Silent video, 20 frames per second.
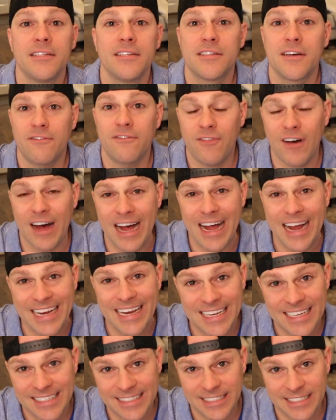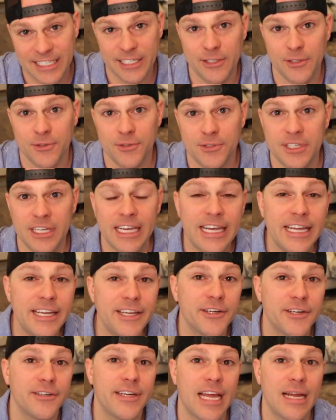to find deals
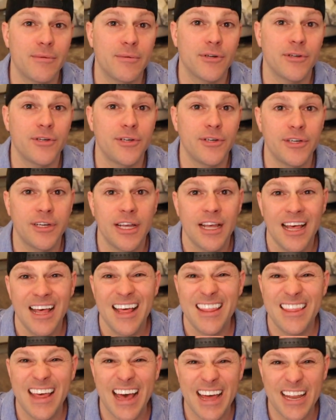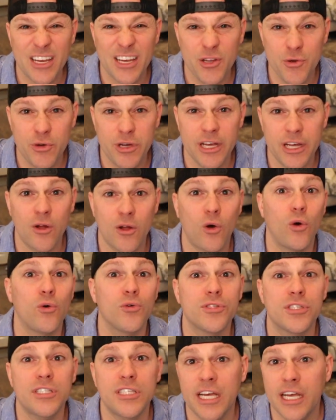in your neighborhood that you can
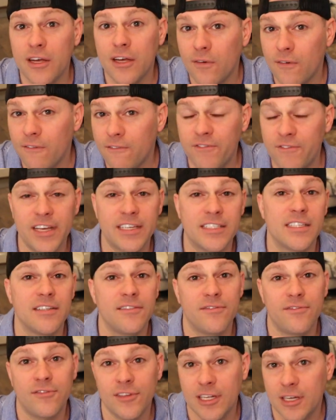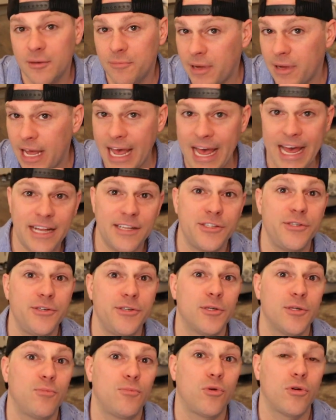wholesale, fix and flip, add to
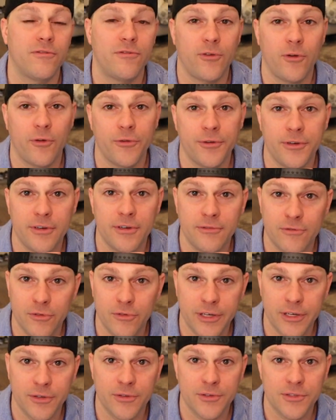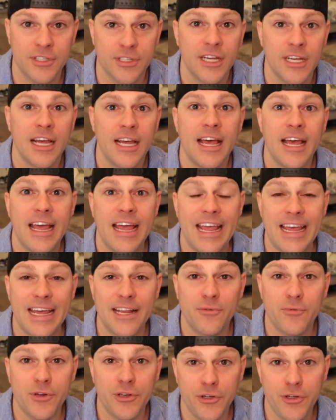your portfolio of rentals.
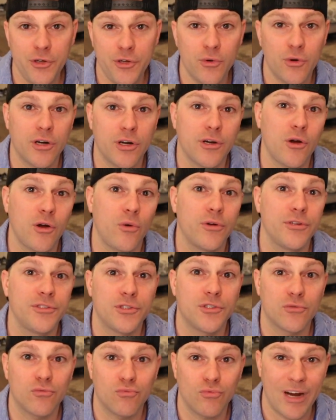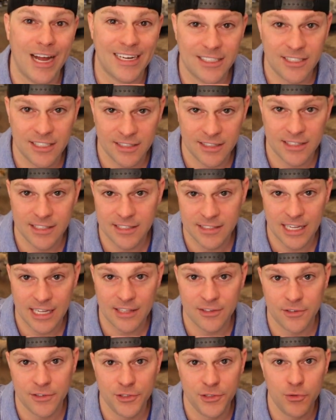And when you are going direct to the
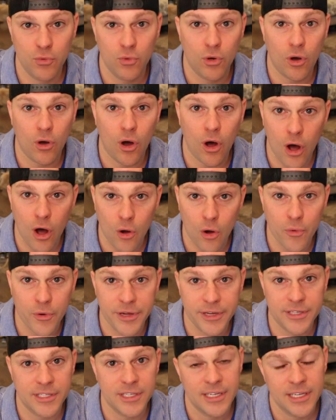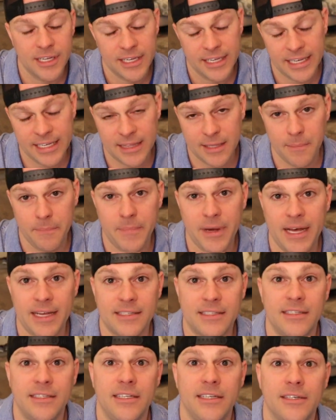seller, you will always get the
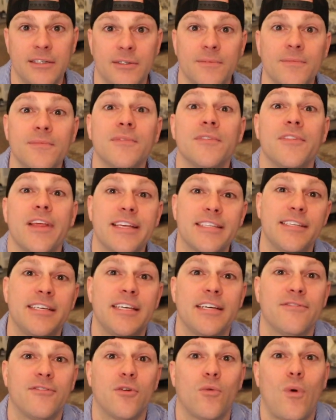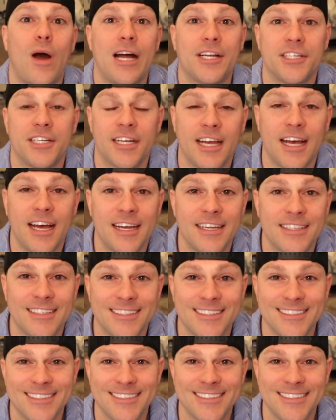best deal. Thanks again for watching, guys.